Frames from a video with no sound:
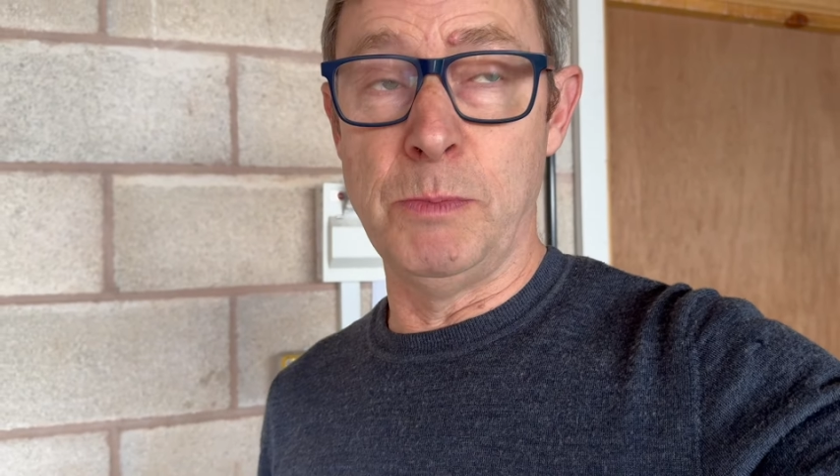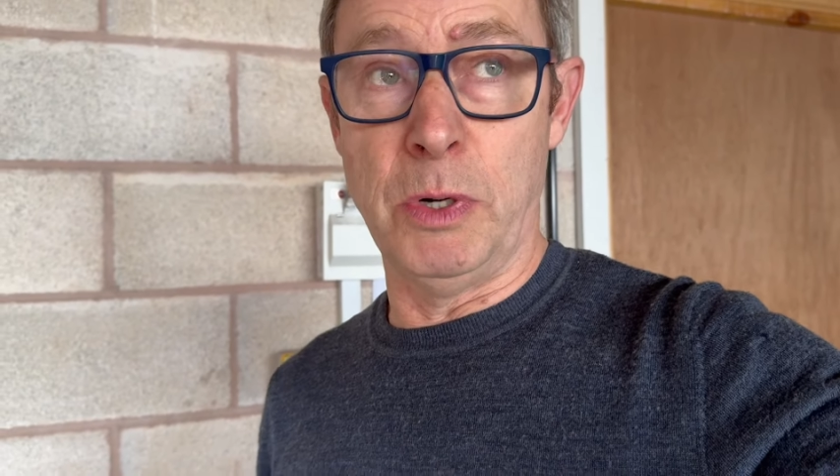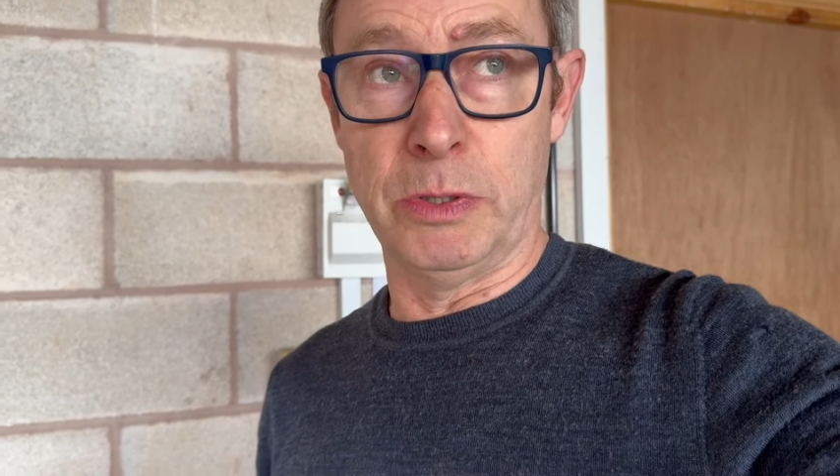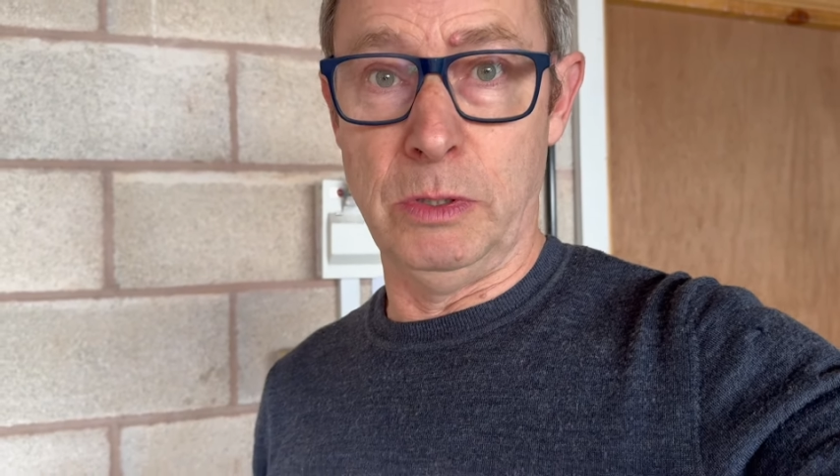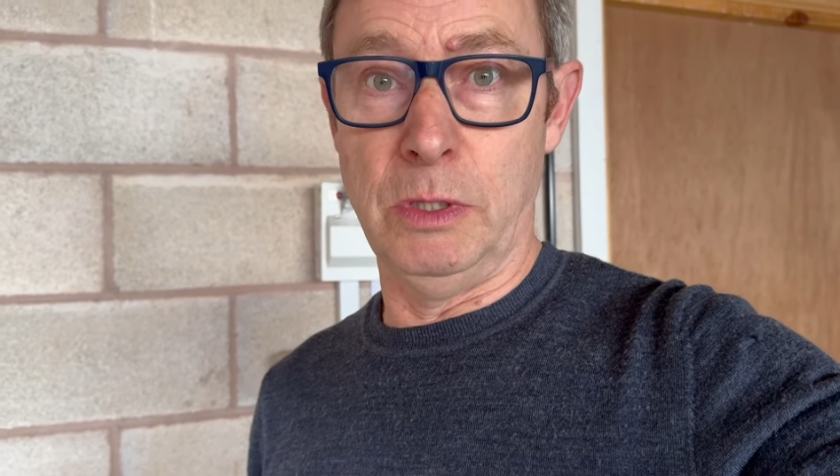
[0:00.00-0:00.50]

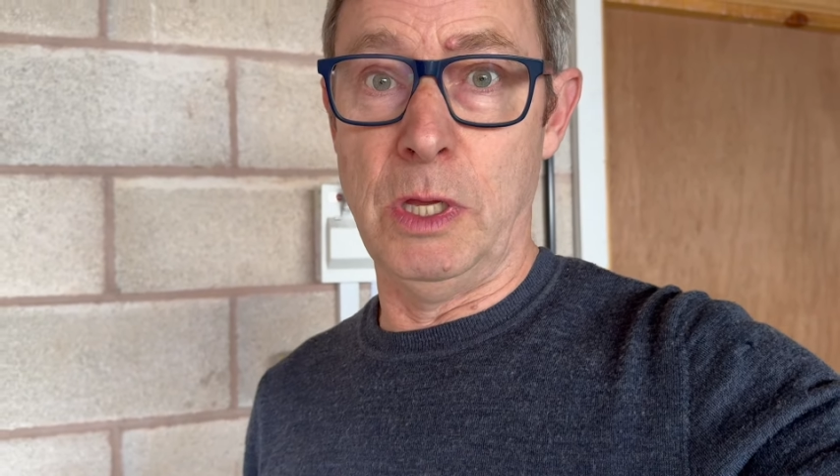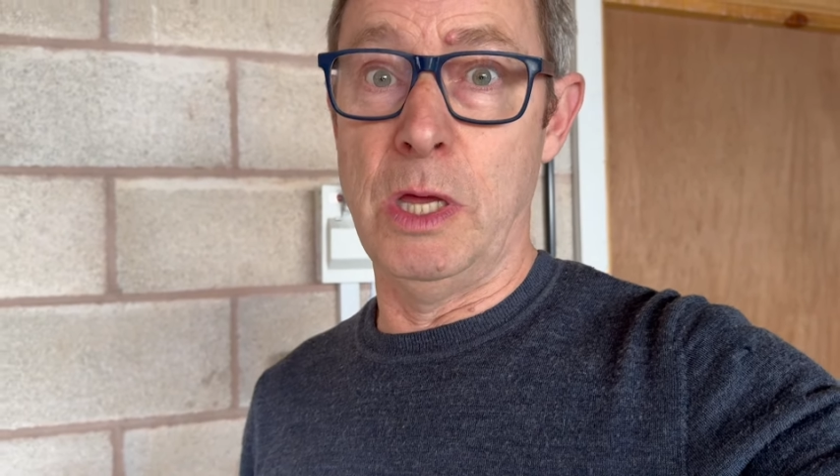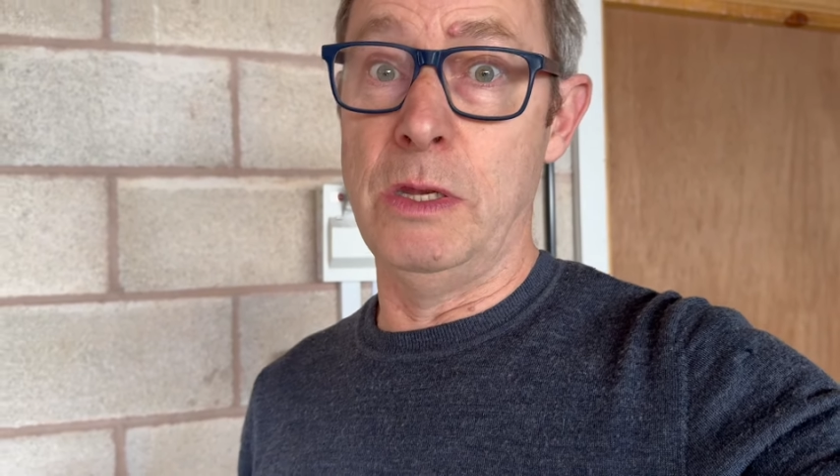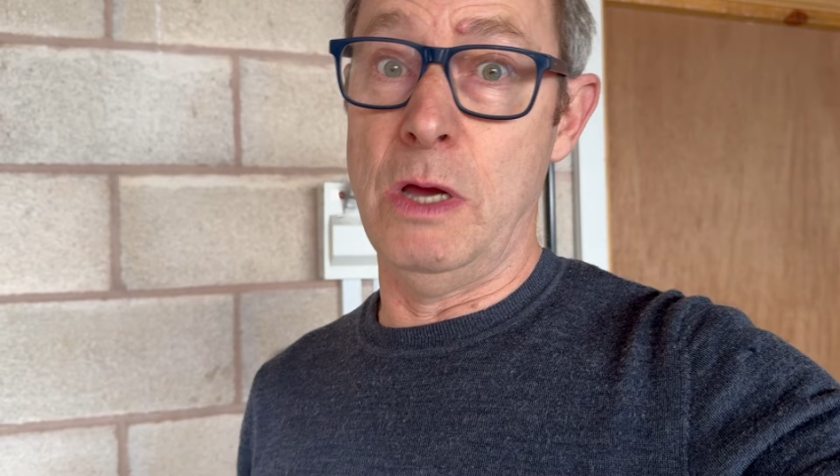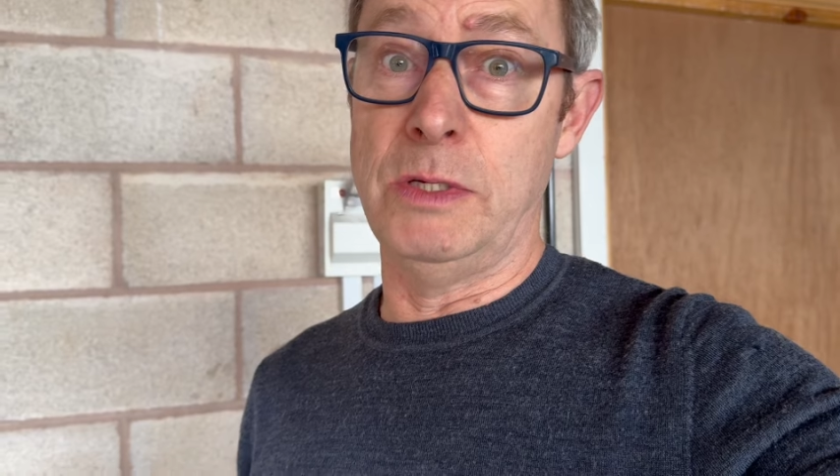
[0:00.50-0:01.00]
bottle
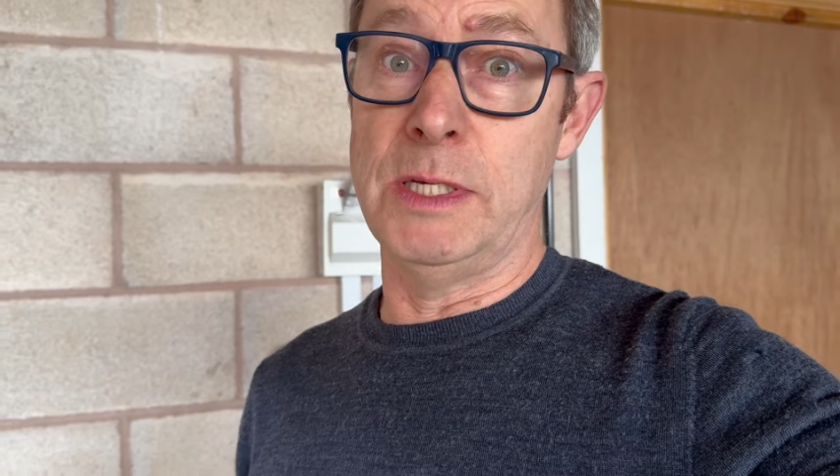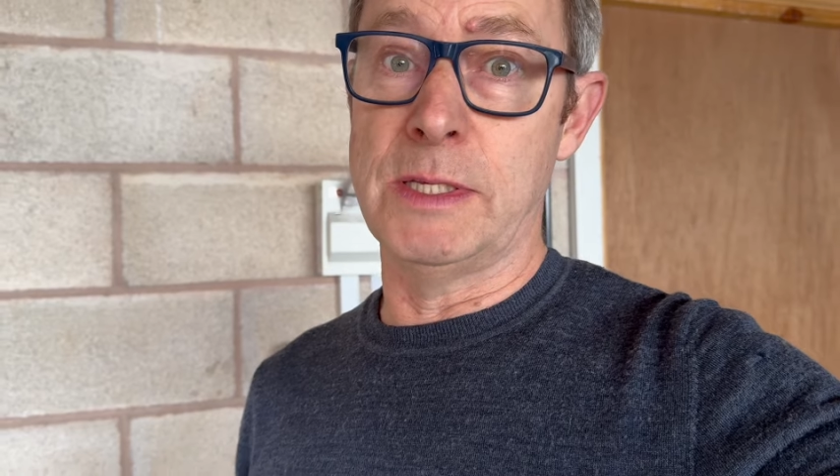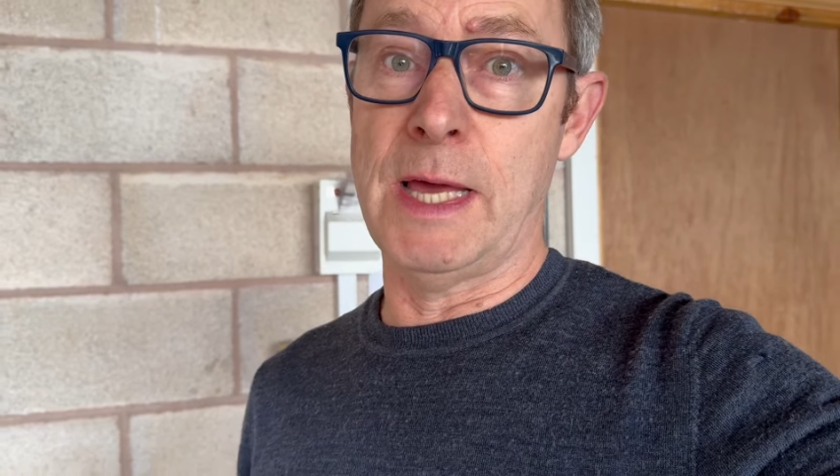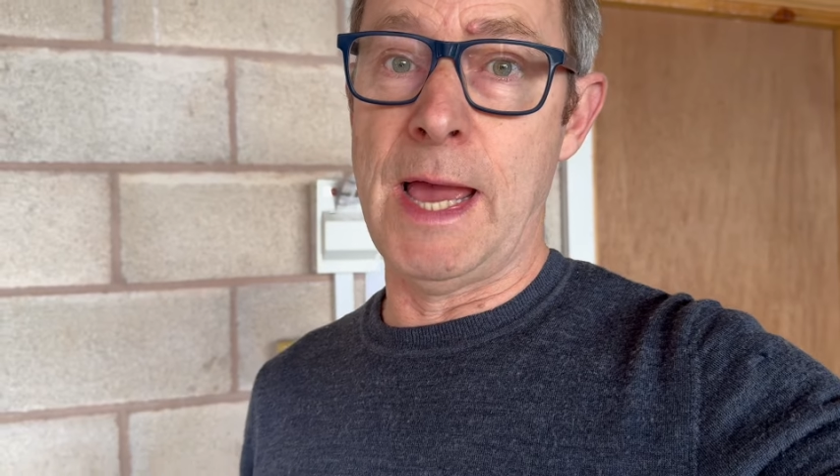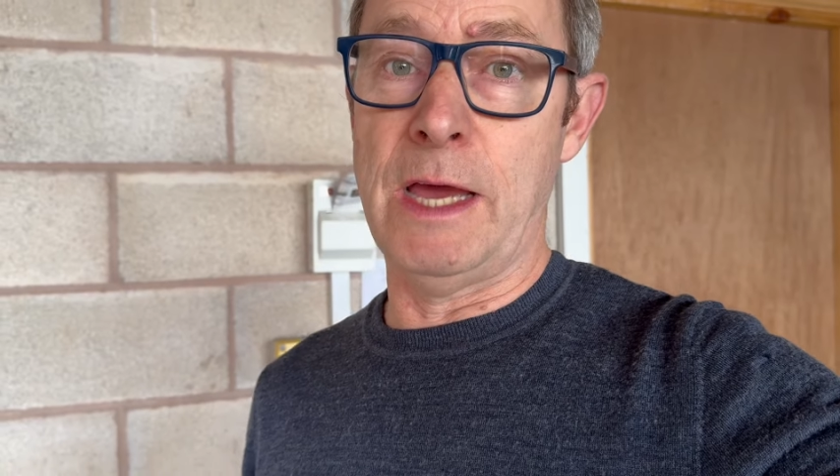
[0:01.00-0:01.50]
and noticed
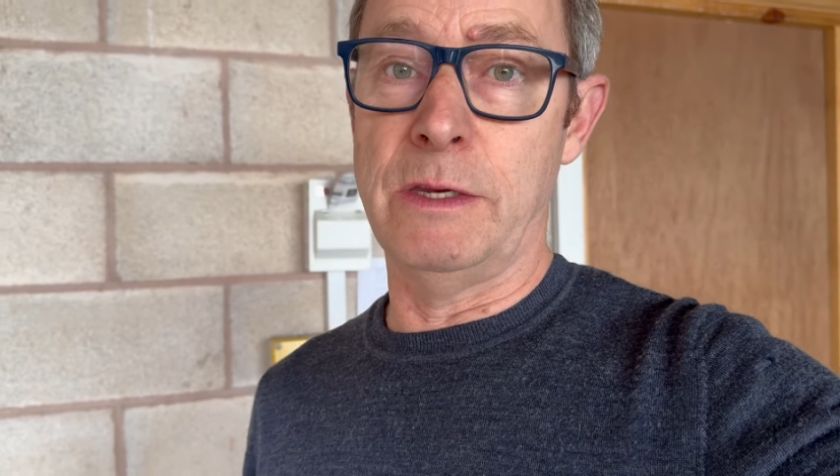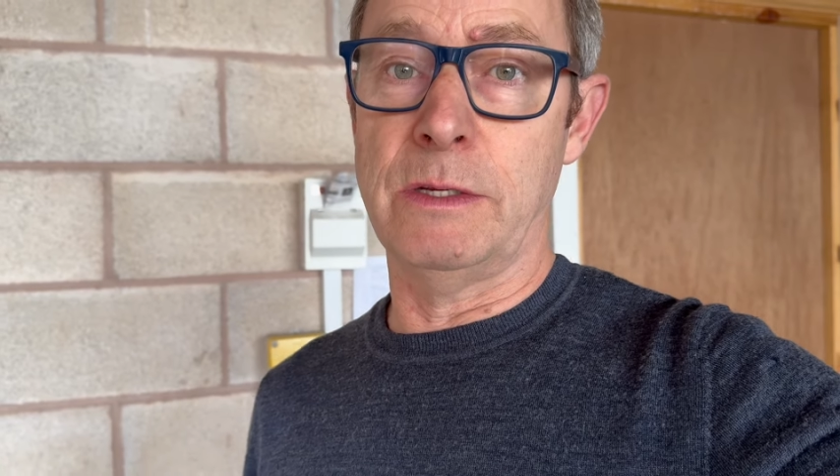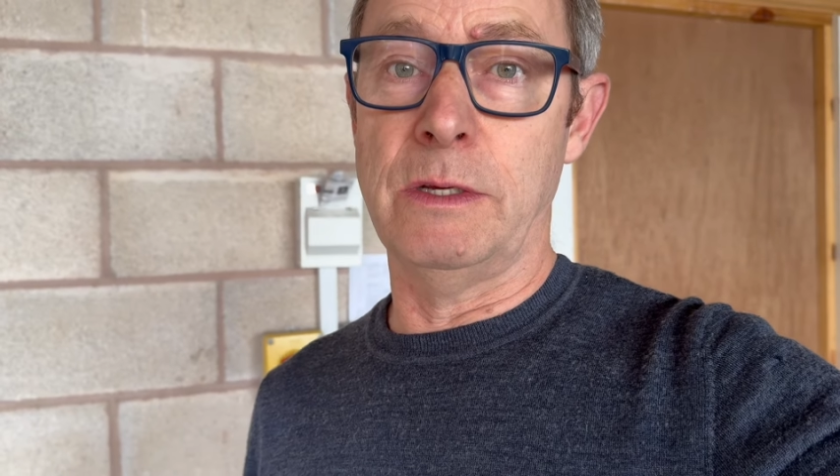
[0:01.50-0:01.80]
that had